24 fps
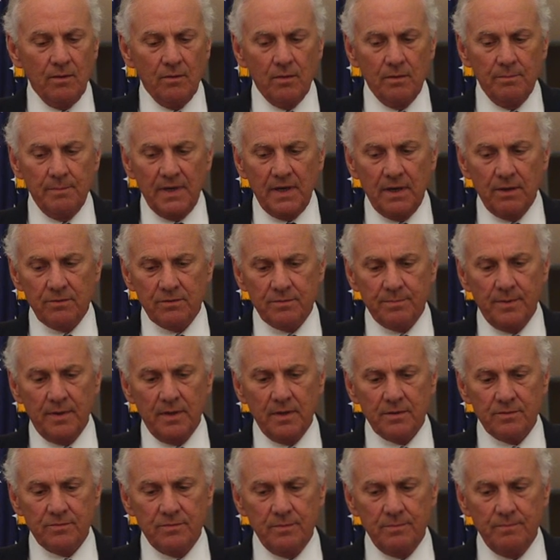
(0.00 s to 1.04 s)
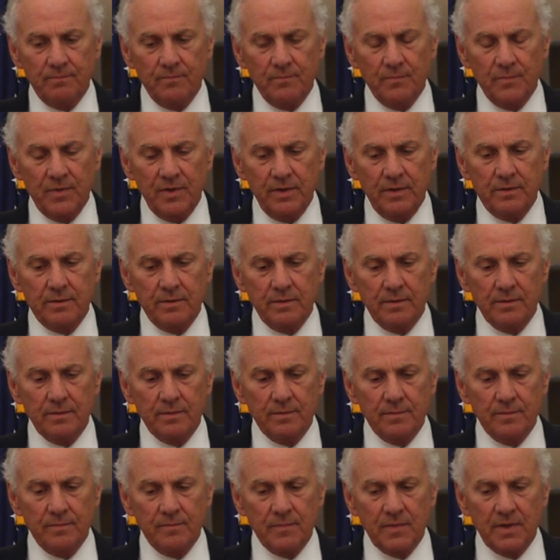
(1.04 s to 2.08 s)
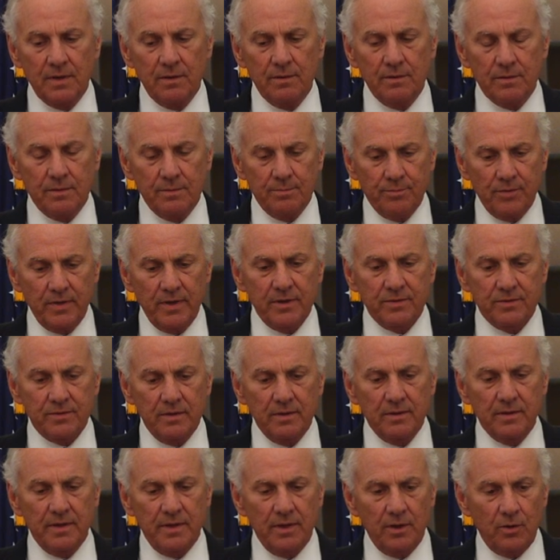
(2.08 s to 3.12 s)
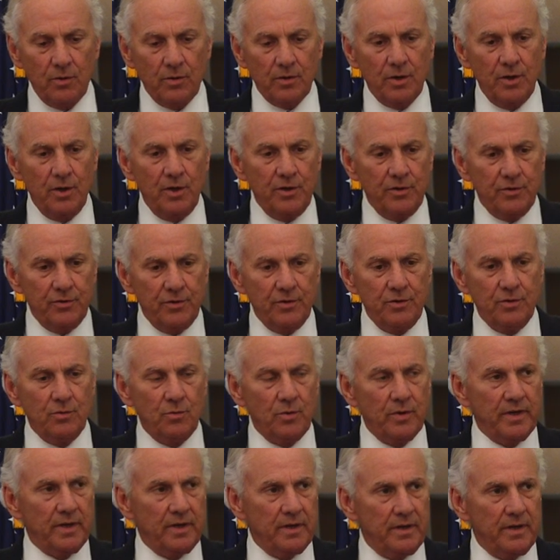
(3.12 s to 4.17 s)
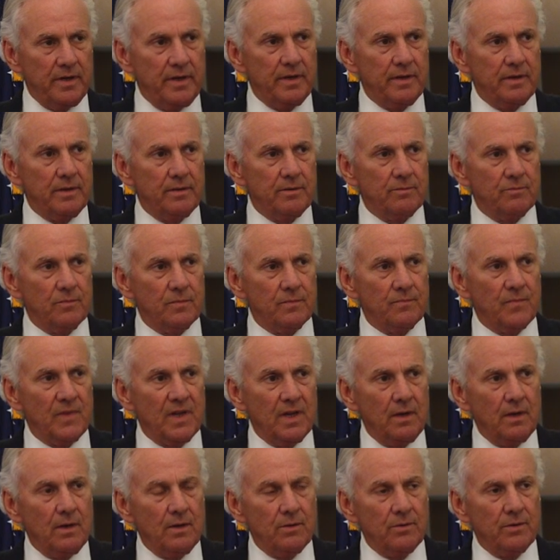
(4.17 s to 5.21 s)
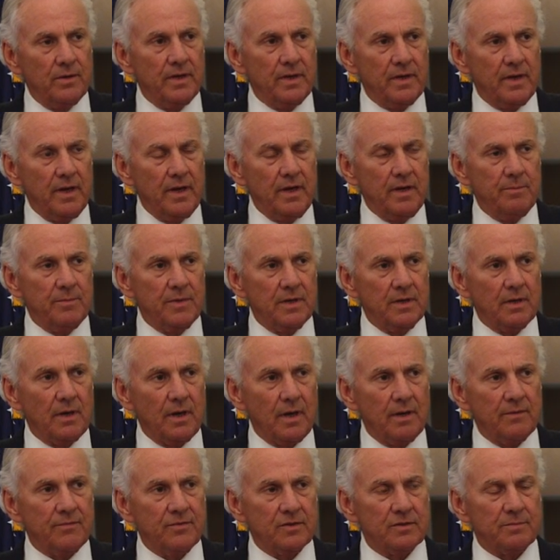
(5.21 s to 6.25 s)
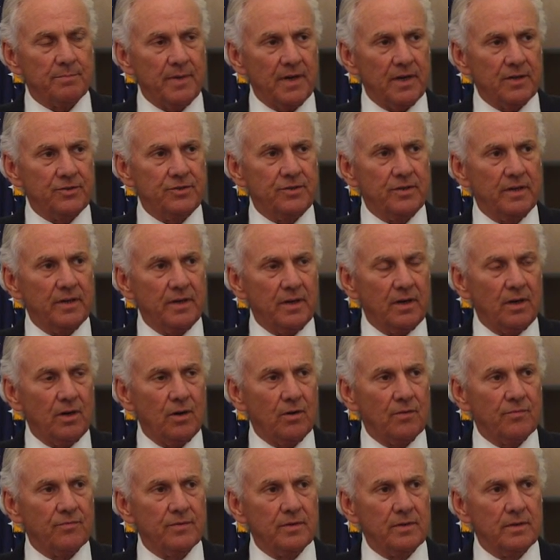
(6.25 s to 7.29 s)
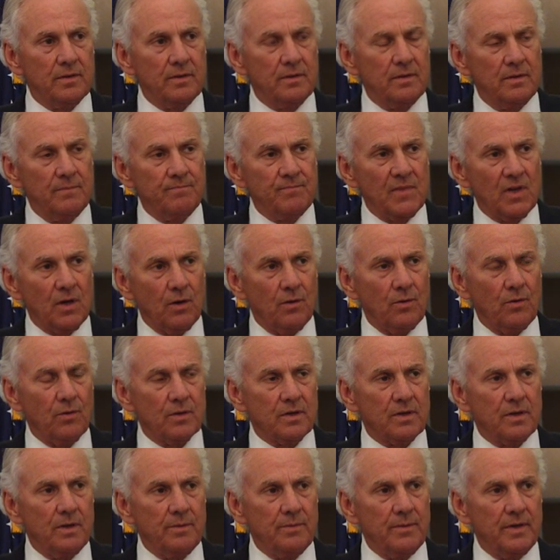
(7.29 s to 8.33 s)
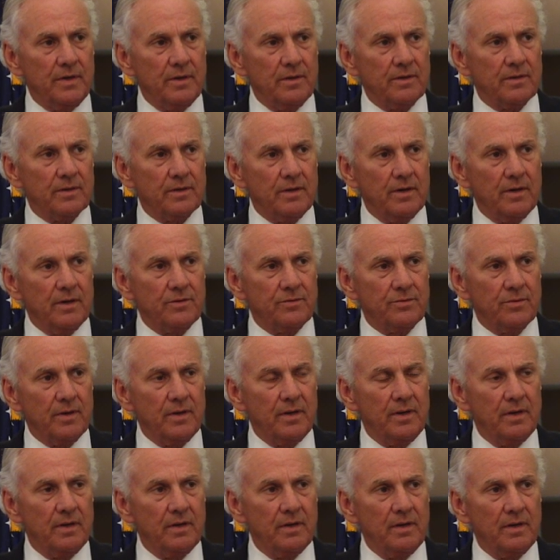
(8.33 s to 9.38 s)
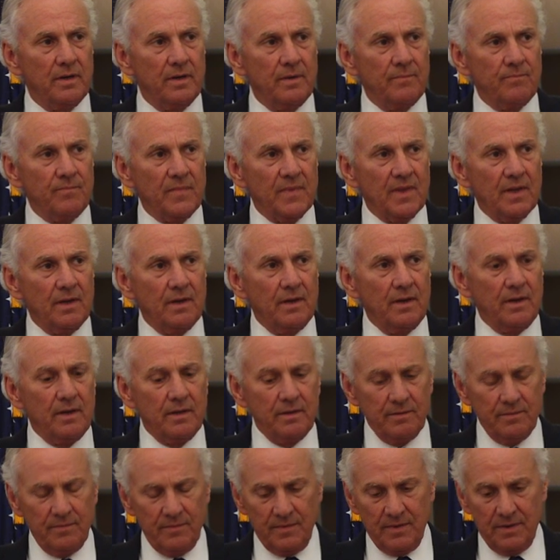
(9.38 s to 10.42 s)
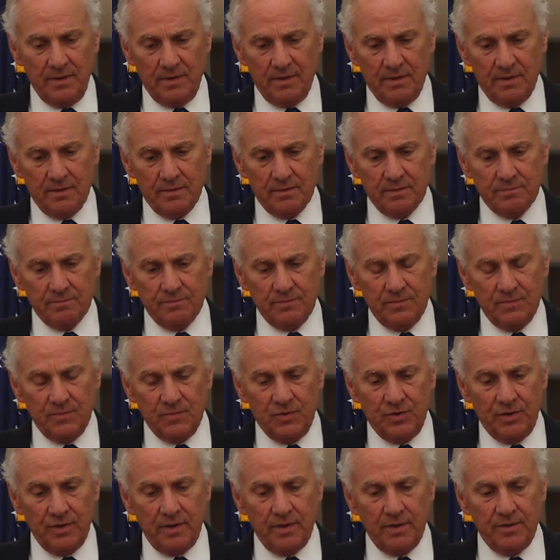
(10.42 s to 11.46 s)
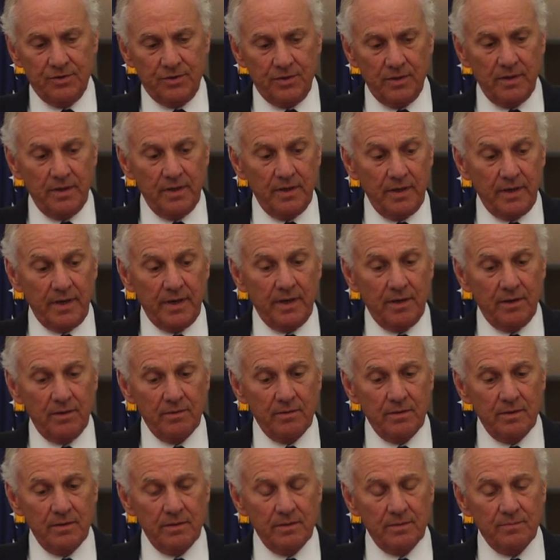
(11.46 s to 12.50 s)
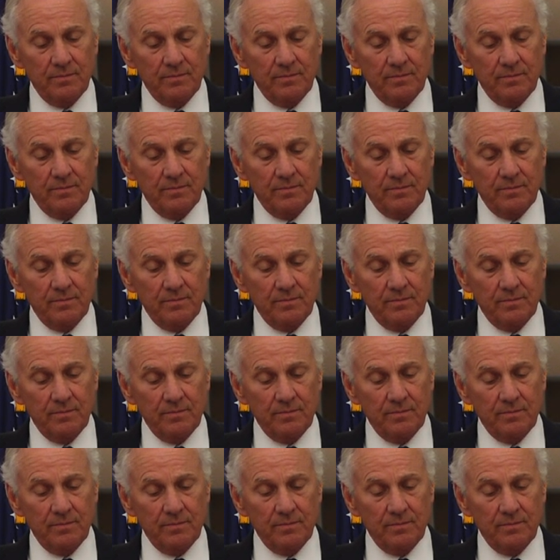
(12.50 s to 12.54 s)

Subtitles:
My response would be to the president, they ought to undo what he did when he came in office by shutting off the oil coming into the country and shutting down